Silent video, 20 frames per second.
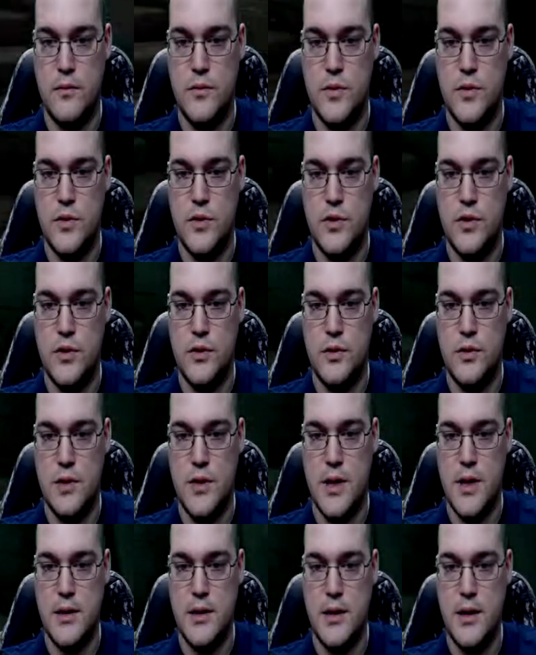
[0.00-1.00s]
Shoot
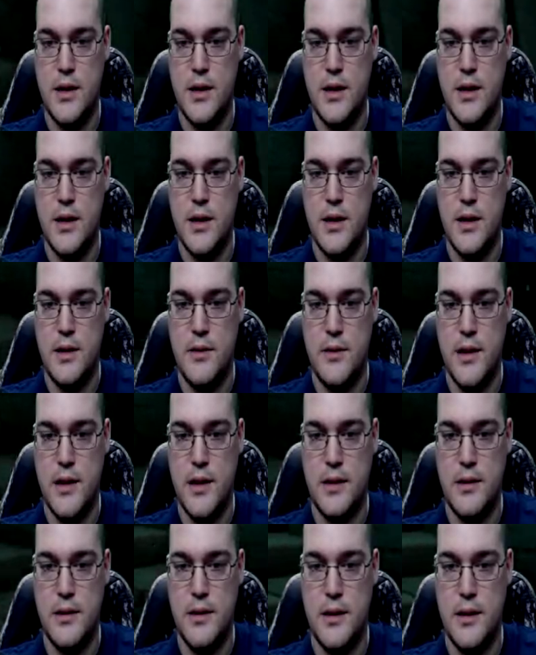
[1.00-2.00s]
that guy and
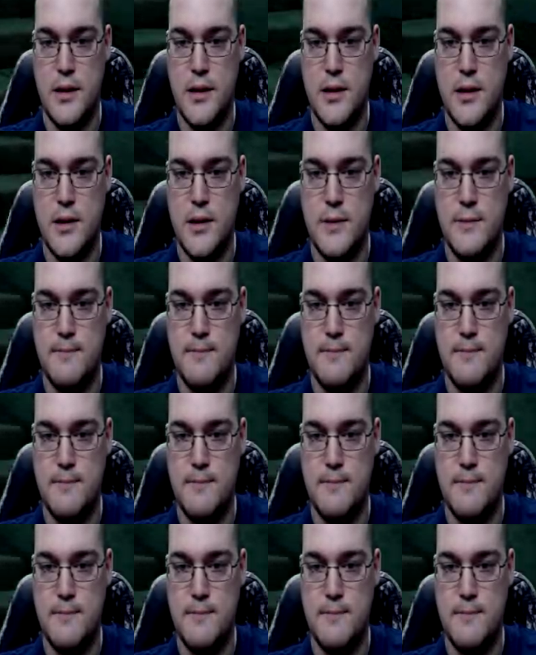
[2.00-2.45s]
that guy.